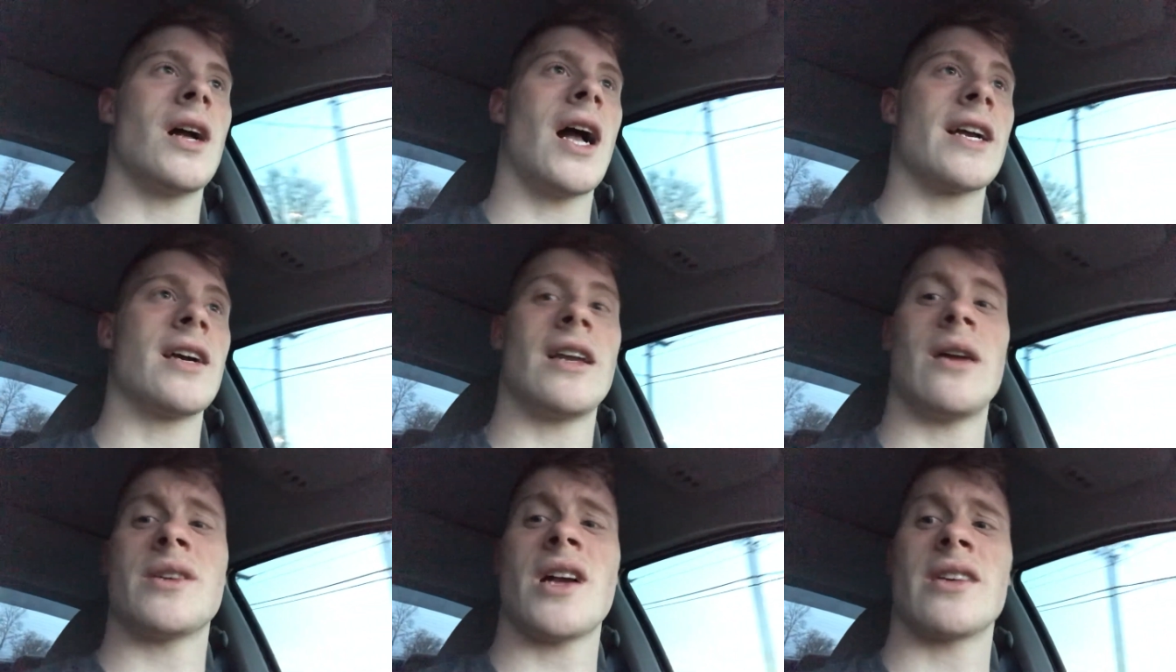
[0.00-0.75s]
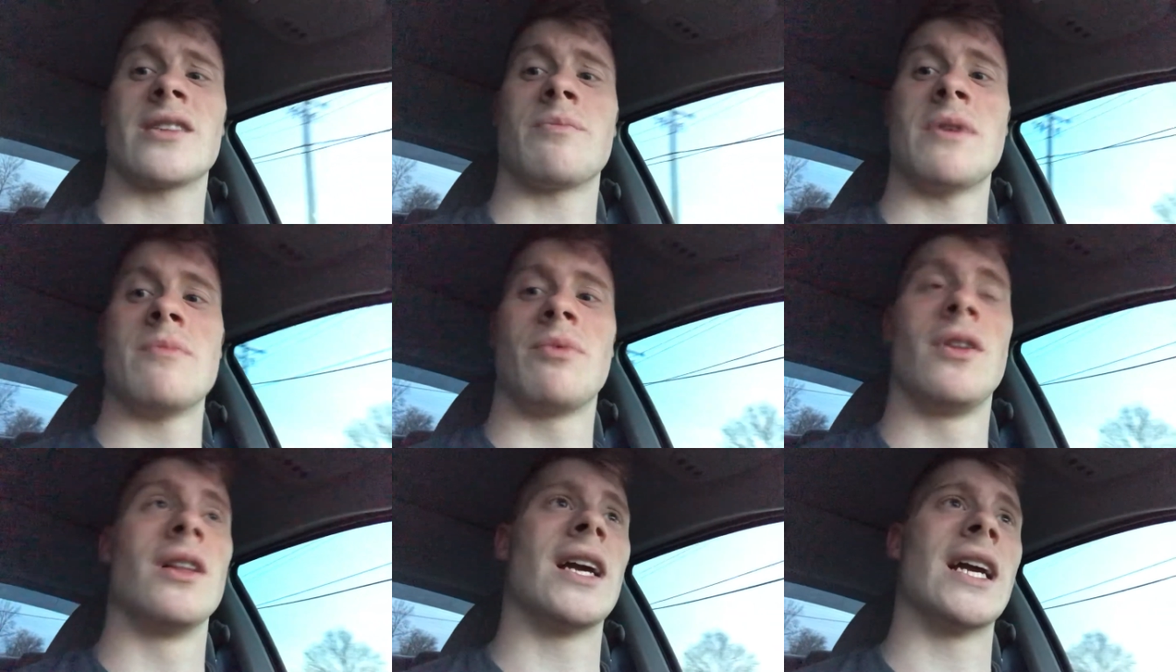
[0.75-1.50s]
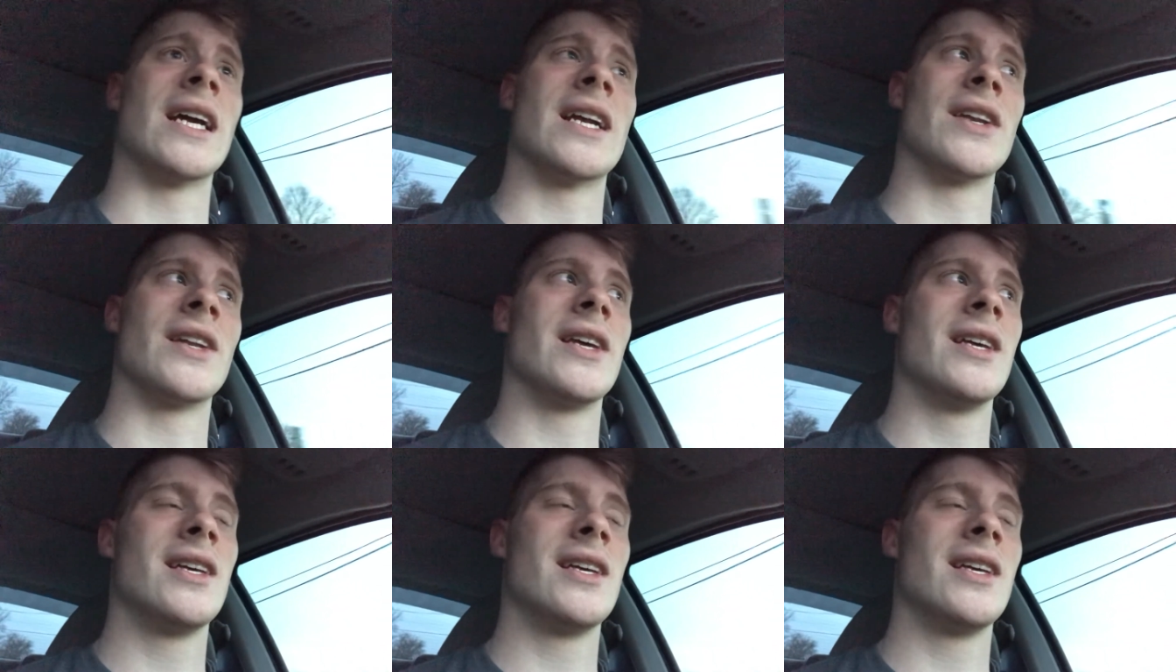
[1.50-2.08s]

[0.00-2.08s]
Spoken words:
I cut out toxic people, and,